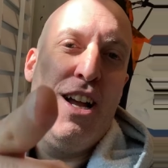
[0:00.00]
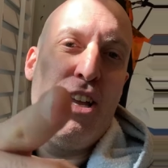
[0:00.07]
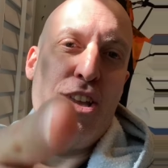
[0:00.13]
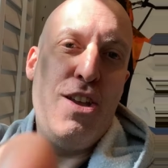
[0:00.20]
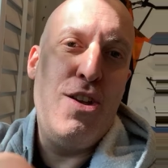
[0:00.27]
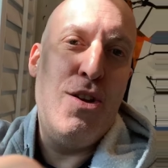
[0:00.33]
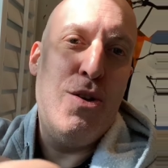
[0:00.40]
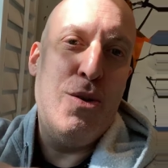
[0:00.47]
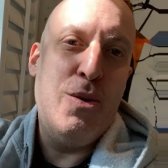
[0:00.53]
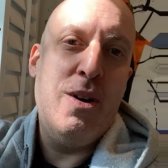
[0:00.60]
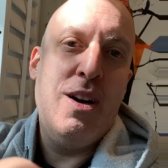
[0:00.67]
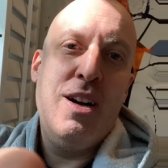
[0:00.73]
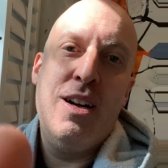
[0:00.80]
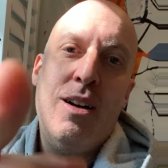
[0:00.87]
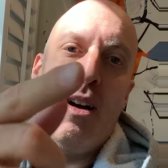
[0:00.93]
You.
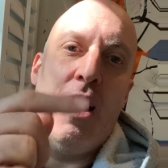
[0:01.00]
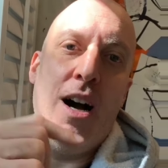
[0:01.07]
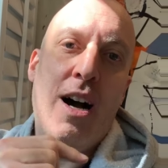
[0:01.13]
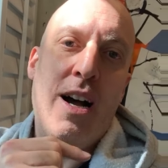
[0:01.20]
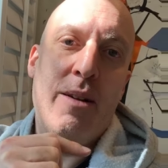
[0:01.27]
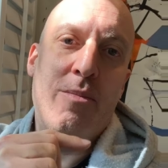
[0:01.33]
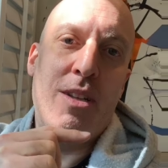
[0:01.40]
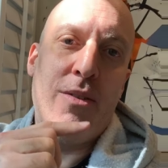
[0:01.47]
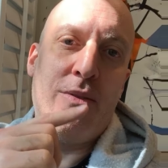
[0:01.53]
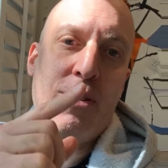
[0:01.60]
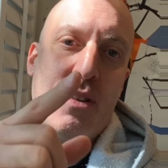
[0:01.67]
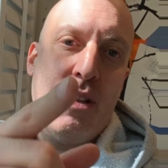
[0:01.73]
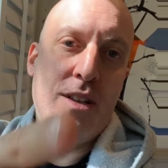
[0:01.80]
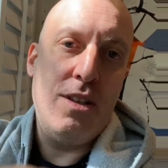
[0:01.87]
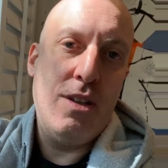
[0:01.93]
I'm
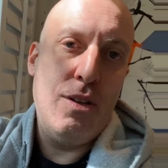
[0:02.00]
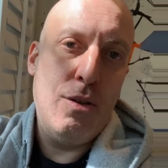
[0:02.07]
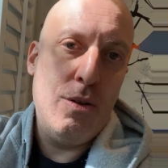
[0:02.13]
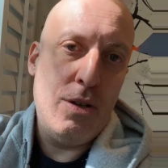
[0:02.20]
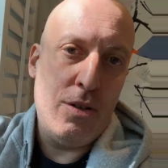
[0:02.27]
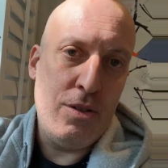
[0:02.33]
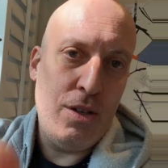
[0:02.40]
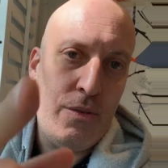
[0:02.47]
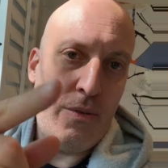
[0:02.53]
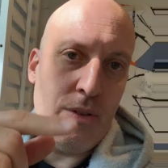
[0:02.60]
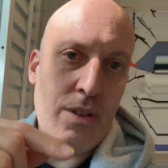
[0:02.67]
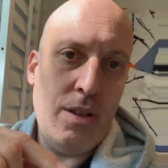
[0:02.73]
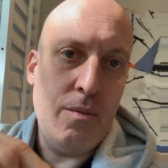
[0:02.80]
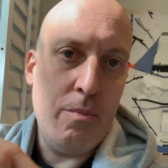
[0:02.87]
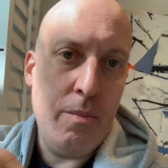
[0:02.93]
different than you. You're
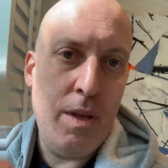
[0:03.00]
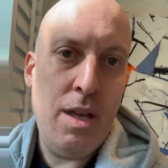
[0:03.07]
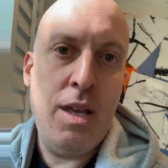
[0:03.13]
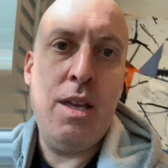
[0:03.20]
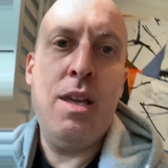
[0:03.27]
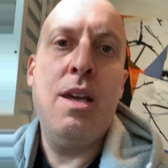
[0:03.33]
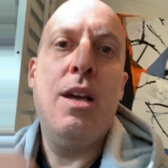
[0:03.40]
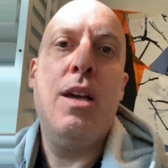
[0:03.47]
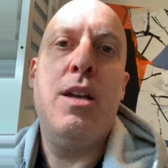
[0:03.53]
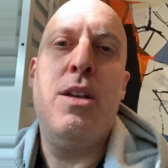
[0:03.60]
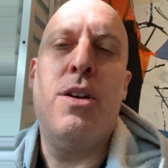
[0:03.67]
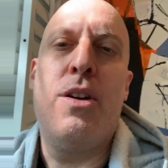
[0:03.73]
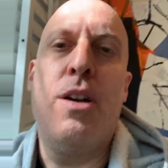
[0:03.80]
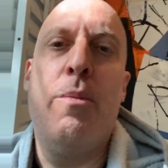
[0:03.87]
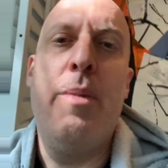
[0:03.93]
different than me.
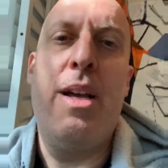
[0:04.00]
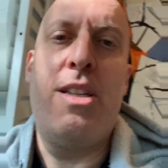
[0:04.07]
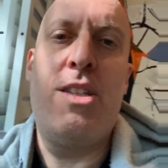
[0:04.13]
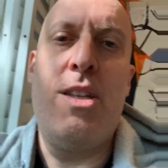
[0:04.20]
You're going to make